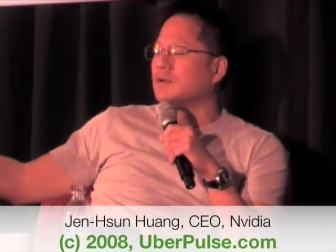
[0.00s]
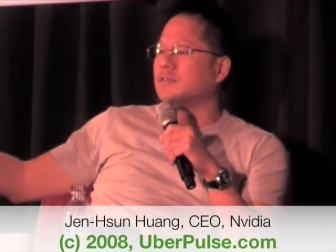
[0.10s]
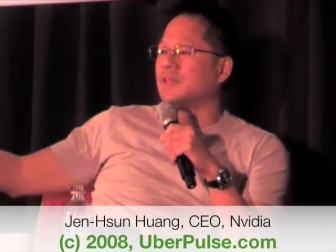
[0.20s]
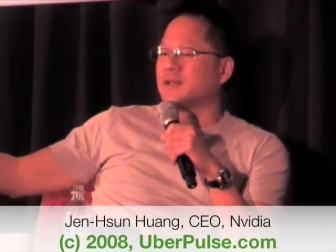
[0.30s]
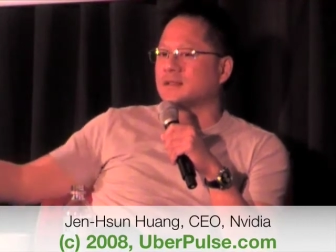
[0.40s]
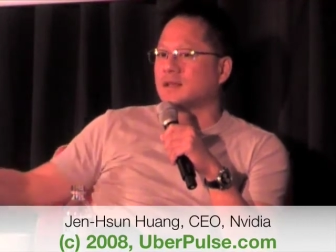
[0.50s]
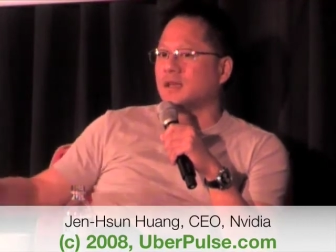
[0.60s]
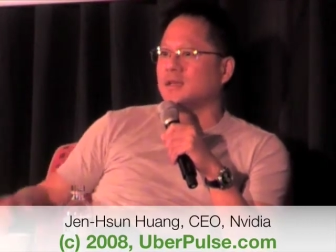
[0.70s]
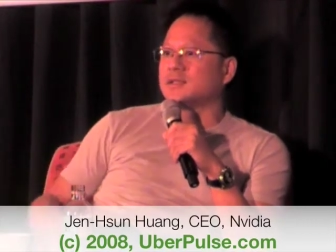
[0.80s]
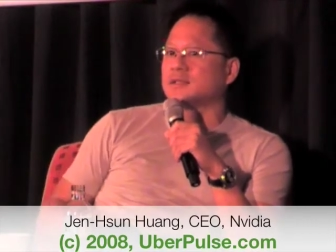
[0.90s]
Well, if that's the
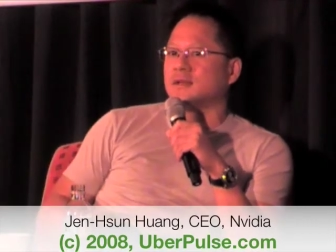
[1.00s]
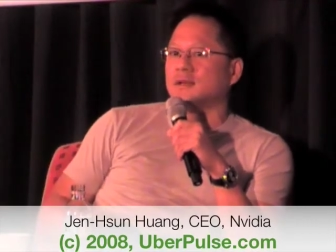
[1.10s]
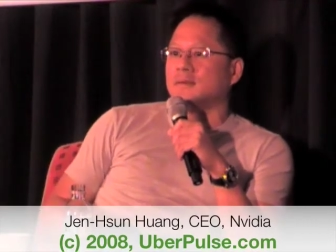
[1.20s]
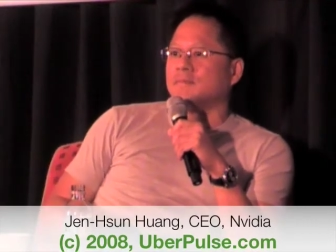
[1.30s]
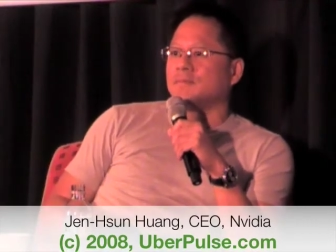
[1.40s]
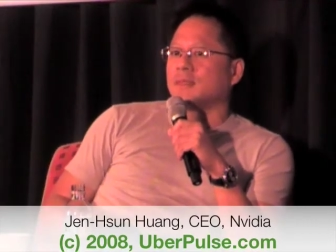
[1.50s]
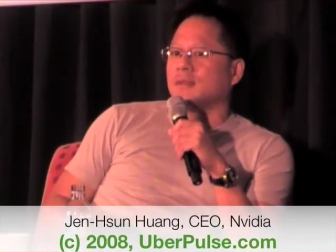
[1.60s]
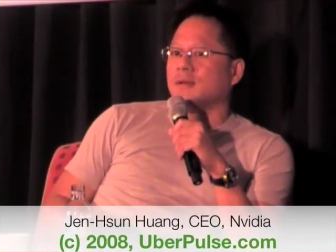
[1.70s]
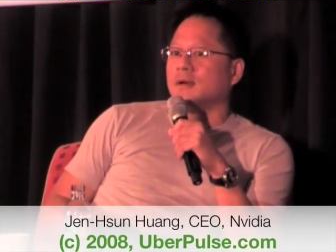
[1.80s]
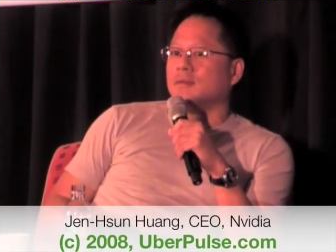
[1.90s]
case,
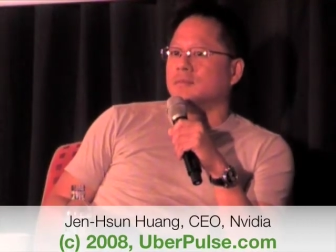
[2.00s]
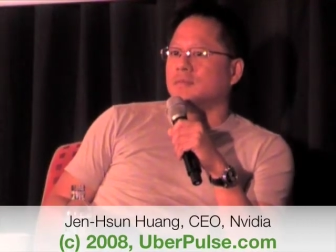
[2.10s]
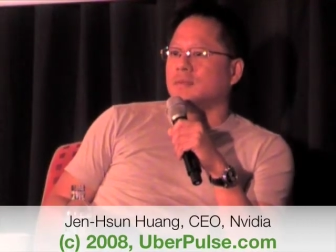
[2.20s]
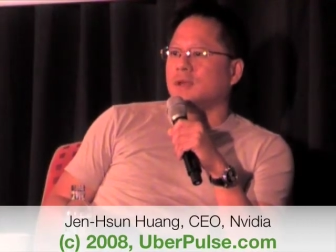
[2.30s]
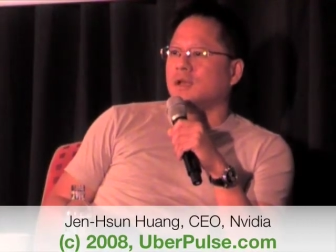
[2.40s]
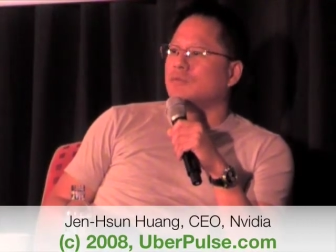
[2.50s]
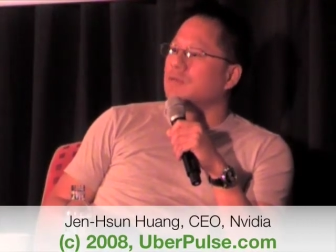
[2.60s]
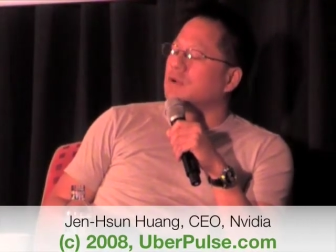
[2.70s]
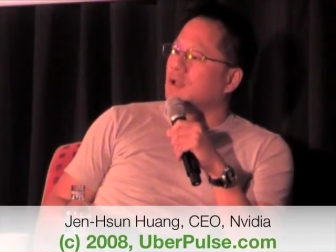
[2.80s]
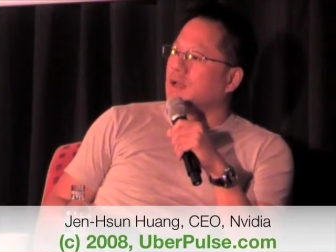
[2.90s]
um, and
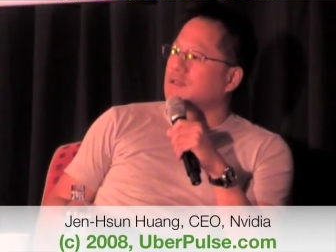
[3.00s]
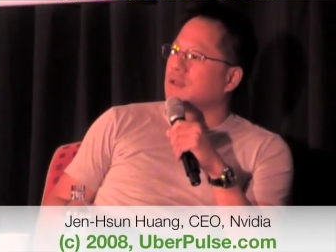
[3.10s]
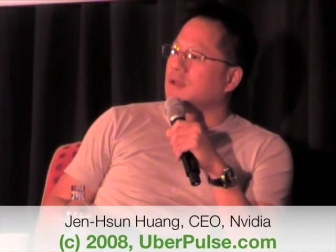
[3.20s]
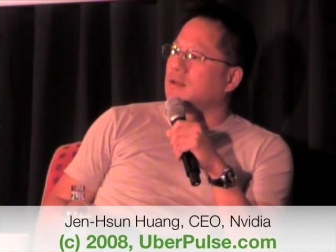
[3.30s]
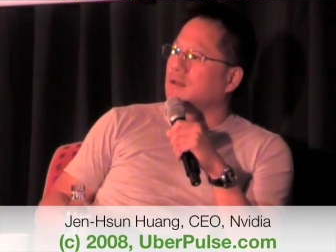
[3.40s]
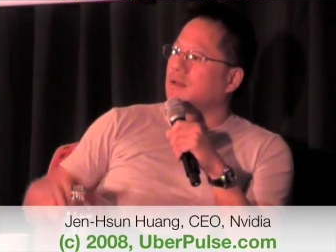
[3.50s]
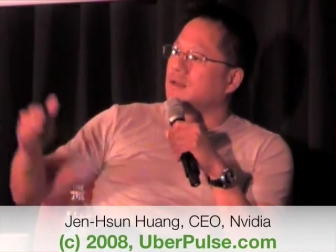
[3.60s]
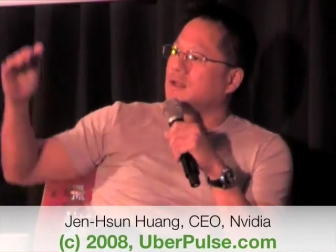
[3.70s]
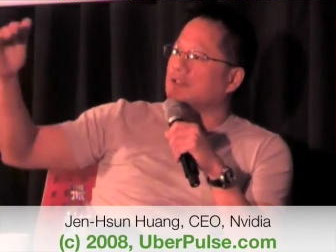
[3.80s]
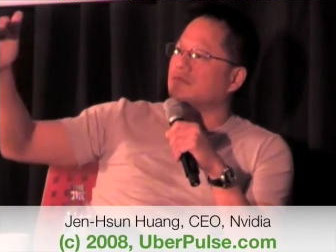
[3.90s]
we realize that
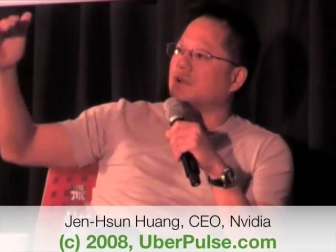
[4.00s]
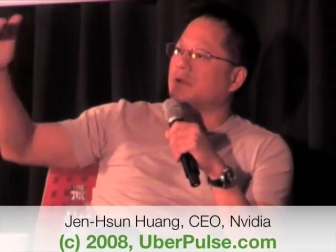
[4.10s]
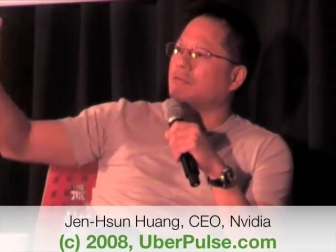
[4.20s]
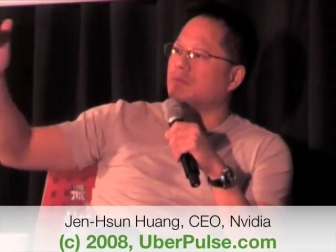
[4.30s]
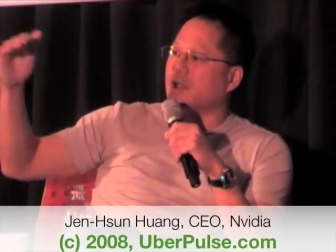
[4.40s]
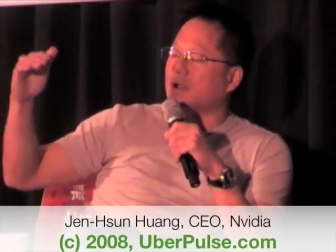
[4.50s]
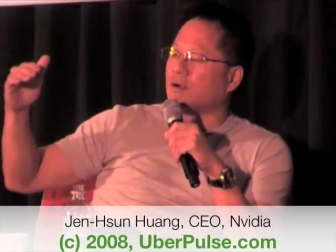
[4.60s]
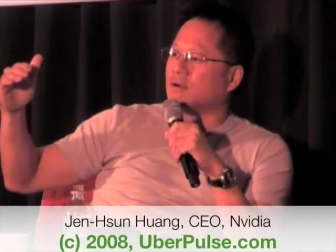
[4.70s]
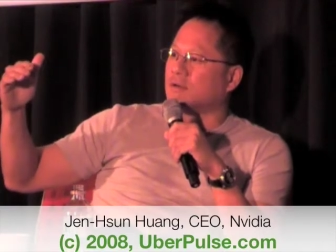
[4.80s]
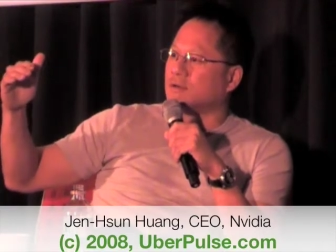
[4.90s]
it is very
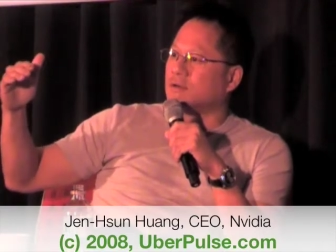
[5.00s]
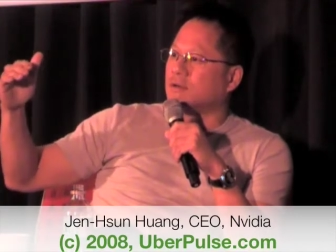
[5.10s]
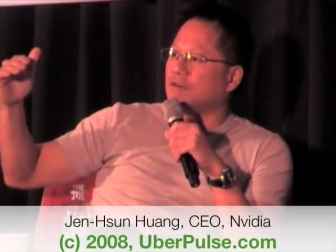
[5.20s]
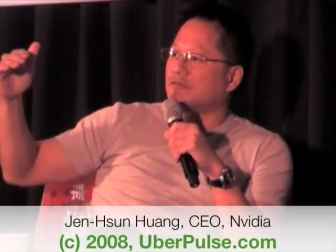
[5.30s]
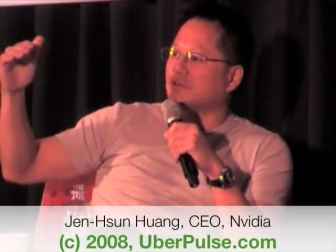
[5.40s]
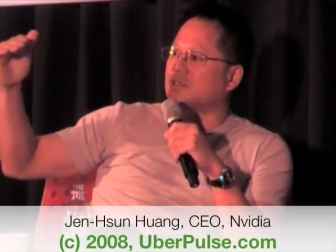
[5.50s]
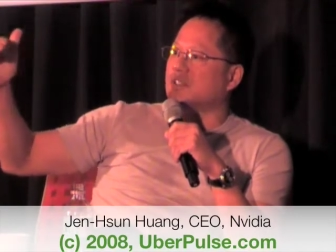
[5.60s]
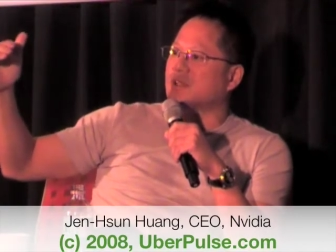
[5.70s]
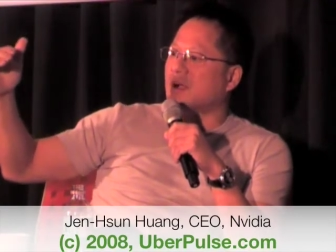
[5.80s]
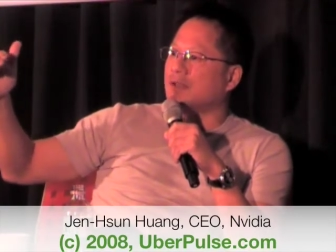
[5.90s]
rare for
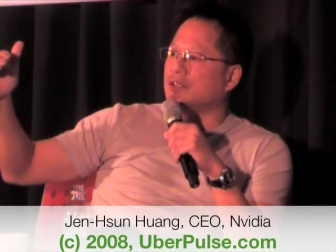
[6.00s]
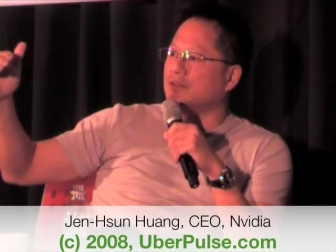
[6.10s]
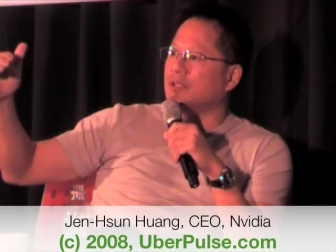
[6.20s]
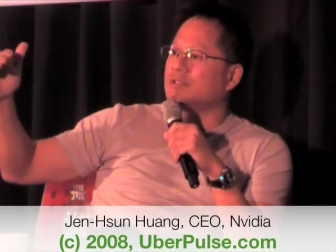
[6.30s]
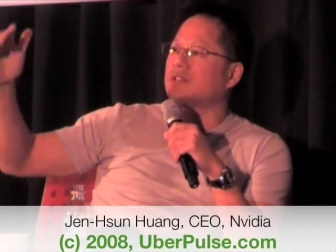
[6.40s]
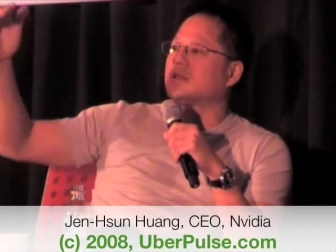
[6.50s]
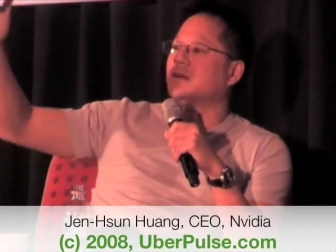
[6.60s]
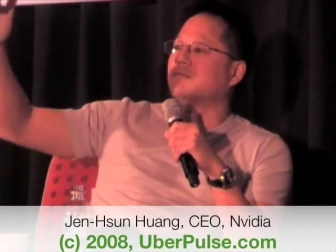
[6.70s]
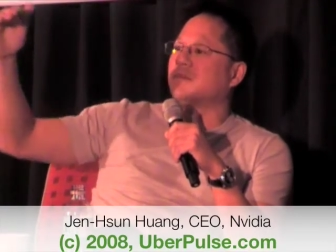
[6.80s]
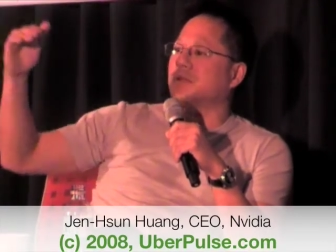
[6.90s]
discontinuities to
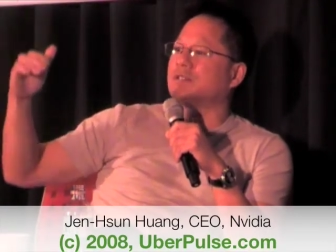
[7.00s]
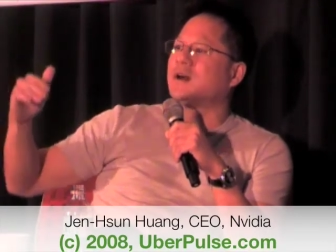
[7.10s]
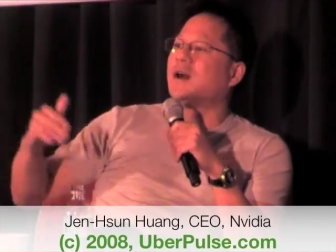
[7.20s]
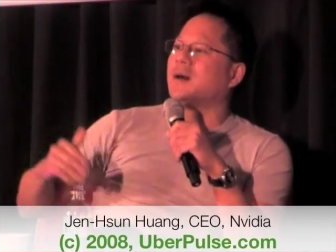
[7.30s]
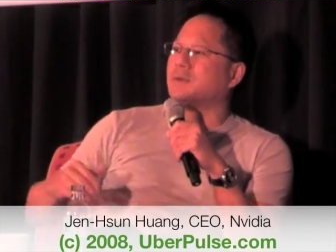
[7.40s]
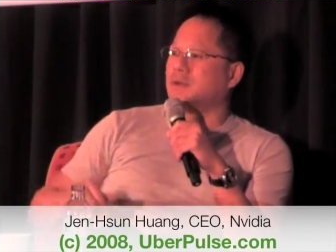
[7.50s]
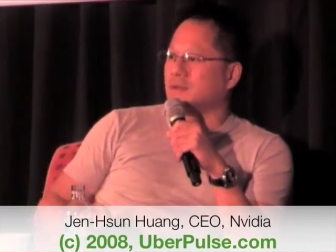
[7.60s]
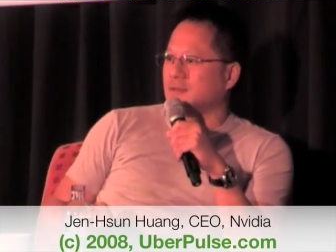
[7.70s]
come from the top